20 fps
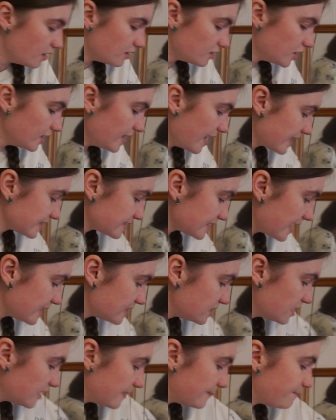The next
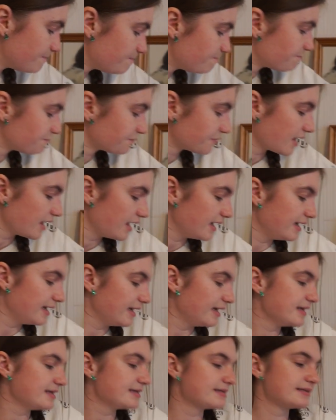item
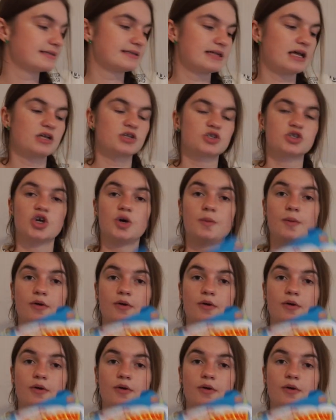is some